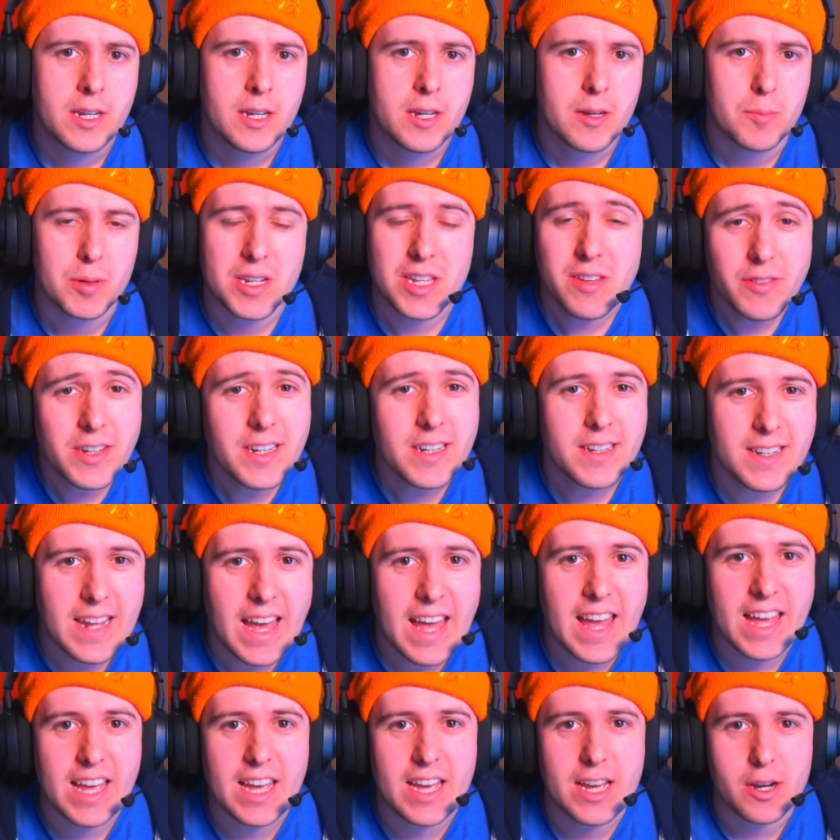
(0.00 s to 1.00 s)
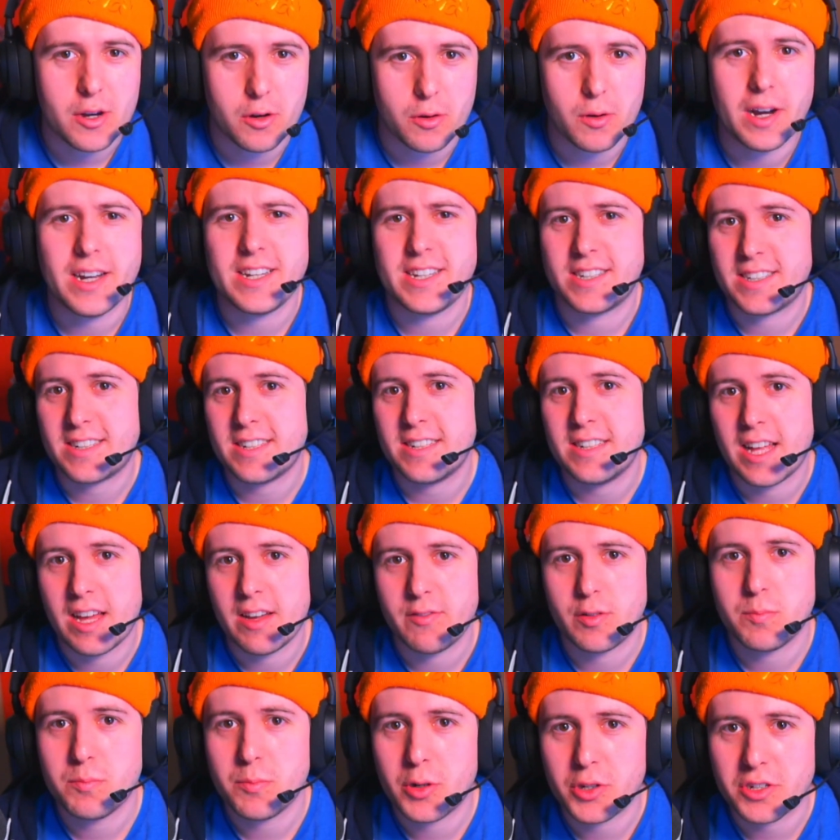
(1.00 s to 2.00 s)
But even now, I still have
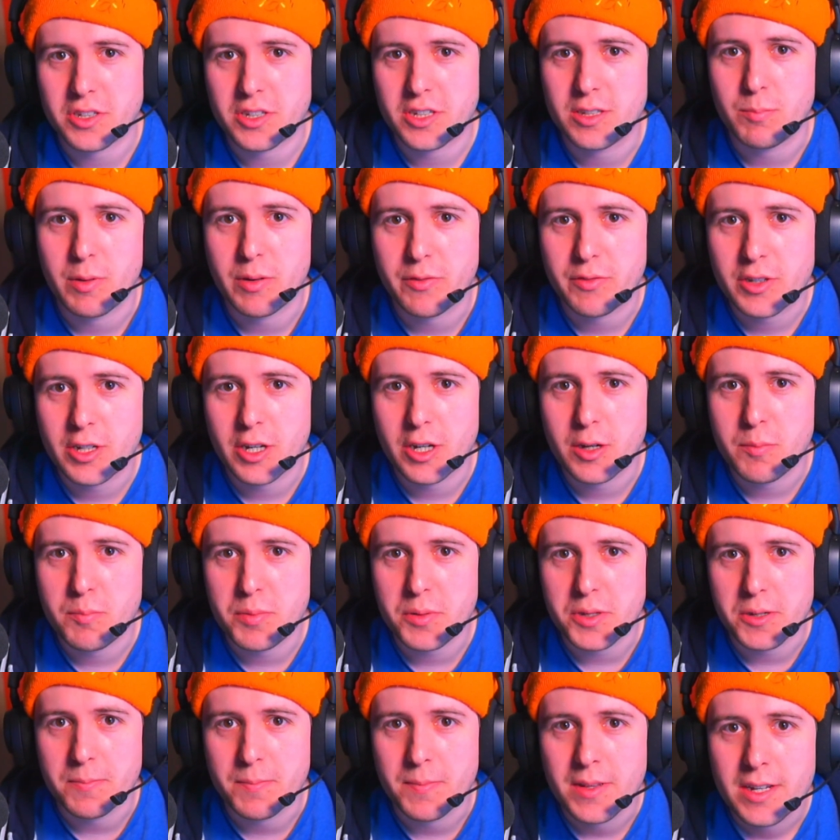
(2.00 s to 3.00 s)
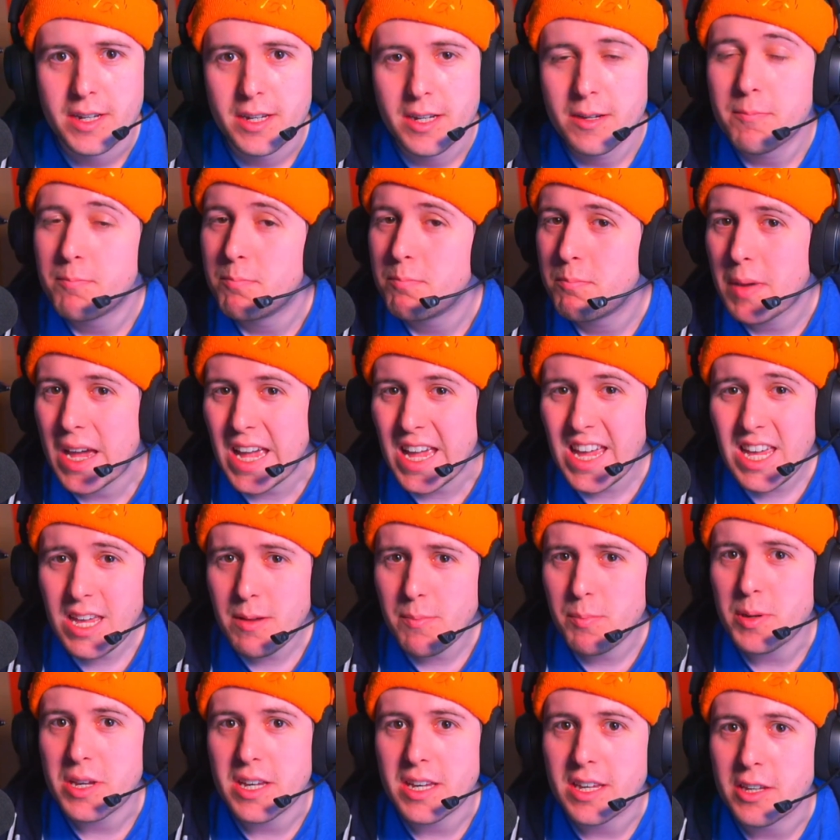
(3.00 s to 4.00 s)
a modicum of copium.
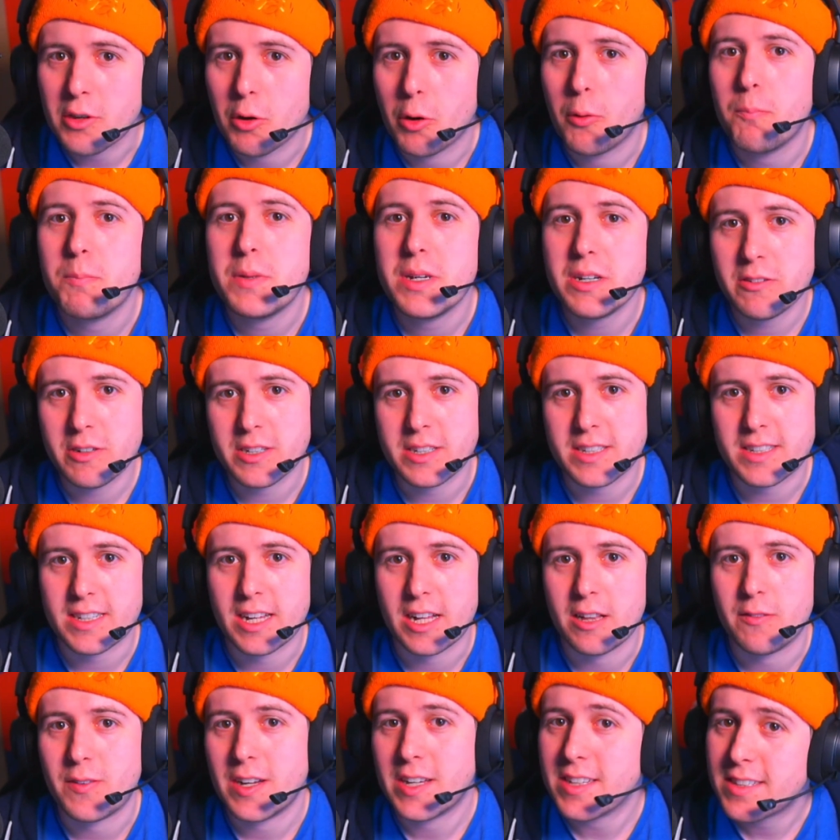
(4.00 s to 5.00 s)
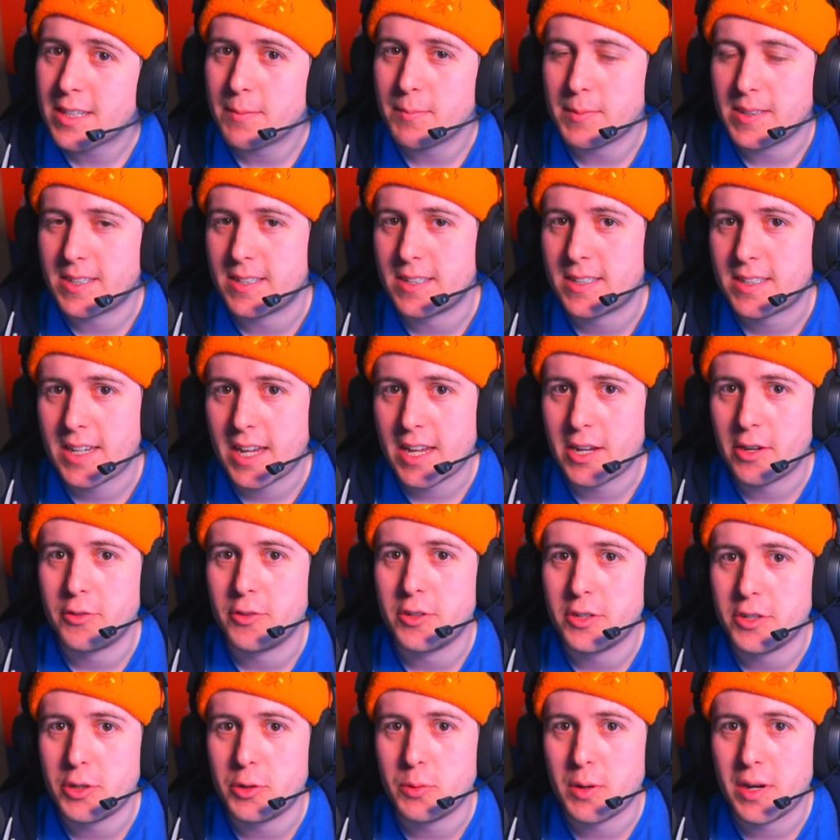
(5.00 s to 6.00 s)
Maybe your mirror self has something to say on the
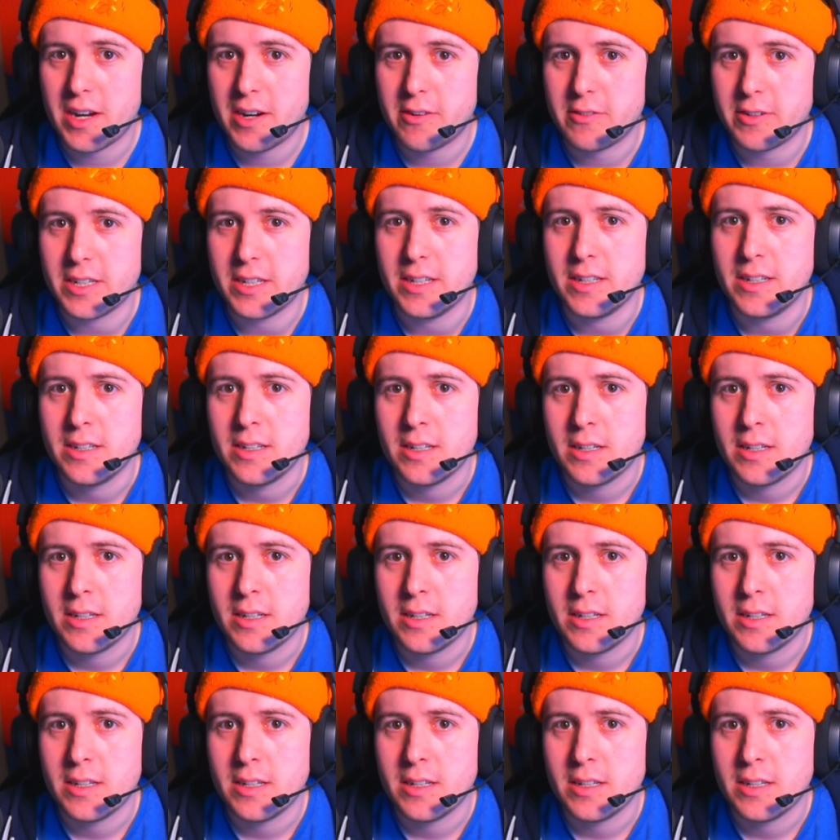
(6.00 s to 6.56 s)
new area.